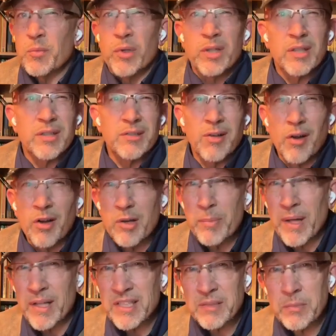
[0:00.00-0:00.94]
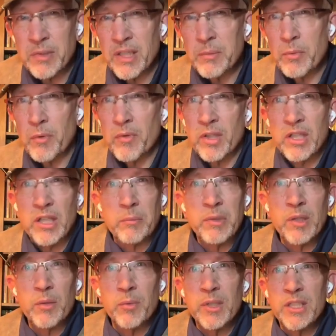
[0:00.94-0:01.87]
we're going to talk about some of them over the
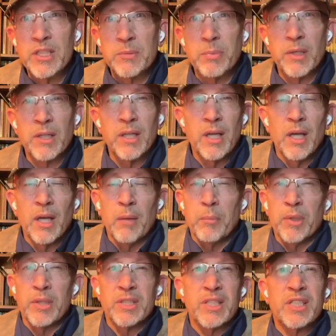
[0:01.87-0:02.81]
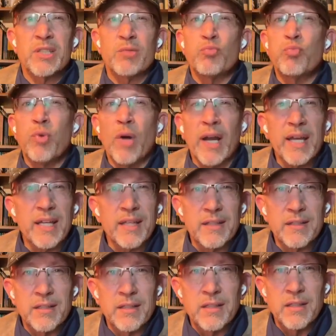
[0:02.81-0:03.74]
coming weeks, but just
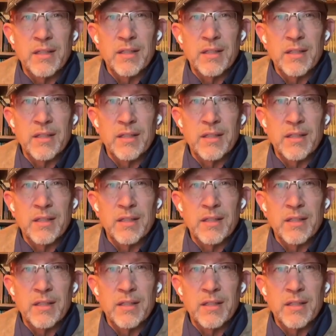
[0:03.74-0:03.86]
write.